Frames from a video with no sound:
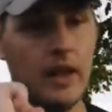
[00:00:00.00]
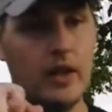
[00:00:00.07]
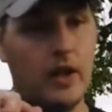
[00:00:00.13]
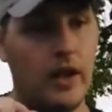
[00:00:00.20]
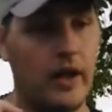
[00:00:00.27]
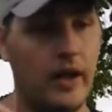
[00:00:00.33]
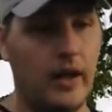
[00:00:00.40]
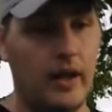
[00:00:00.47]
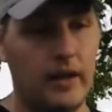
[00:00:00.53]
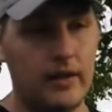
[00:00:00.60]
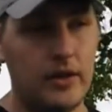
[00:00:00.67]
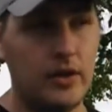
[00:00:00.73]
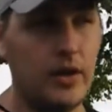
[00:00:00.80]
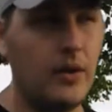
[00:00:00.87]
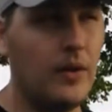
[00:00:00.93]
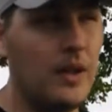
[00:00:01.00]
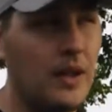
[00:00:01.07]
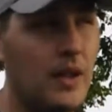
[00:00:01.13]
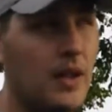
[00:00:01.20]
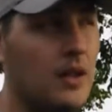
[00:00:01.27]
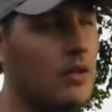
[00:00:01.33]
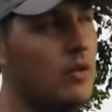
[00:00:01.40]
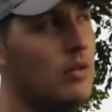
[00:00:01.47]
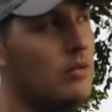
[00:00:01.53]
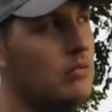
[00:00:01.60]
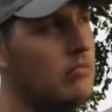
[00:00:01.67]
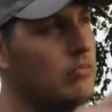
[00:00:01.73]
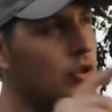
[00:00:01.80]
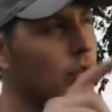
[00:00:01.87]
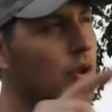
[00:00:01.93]

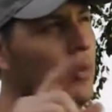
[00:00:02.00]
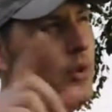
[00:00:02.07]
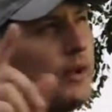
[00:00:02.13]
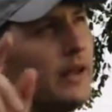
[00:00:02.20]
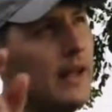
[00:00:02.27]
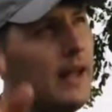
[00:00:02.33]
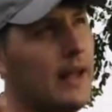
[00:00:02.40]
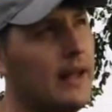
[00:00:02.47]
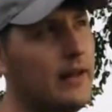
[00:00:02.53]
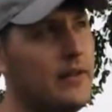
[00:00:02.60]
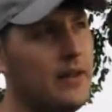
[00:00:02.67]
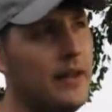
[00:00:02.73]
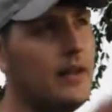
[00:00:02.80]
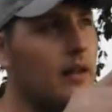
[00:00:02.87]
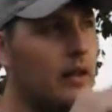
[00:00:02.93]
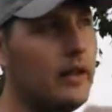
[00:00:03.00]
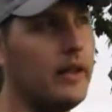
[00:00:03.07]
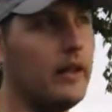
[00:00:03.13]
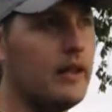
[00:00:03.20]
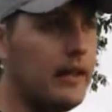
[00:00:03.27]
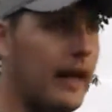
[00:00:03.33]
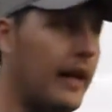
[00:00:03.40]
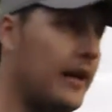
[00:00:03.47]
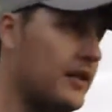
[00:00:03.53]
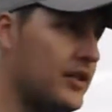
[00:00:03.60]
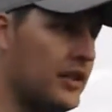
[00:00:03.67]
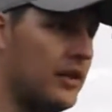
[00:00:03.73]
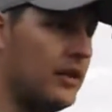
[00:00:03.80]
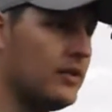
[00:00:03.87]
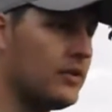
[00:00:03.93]
Tooney219, I think, on
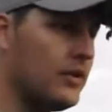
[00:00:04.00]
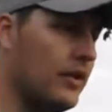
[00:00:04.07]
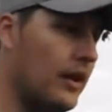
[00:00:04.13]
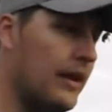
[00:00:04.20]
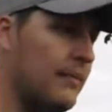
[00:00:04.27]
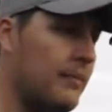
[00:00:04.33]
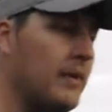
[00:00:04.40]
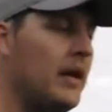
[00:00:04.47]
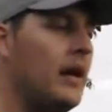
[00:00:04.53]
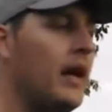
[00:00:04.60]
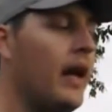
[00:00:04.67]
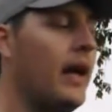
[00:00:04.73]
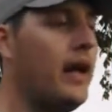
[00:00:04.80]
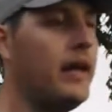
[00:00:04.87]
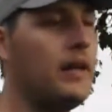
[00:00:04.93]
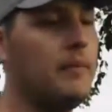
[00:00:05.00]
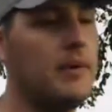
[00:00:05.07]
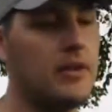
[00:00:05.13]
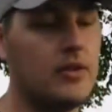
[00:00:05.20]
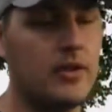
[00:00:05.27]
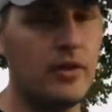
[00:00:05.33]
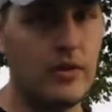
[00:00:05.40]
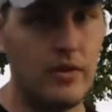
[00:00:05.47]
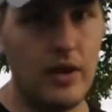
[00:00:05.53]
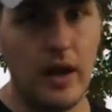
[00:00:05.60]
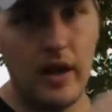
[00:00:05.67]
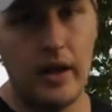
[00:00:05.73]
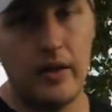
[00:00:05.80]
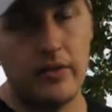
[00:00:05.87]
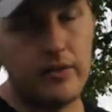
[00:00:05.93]
IG, Instagram, and Mr.
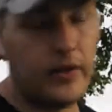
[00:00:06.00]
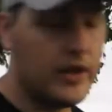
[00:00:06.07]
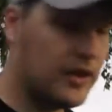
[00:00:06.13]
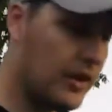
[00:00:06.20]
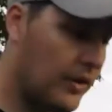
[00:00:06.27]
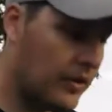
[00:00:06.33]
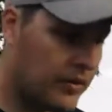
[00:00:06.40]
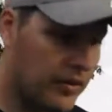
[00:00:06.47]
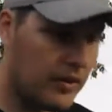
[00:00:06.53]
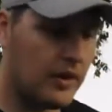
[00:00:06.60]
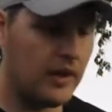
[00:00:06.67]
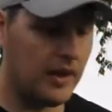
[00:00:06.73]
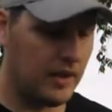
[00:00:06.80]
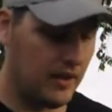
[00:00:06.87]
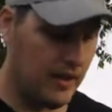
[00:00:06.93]
Fresho3.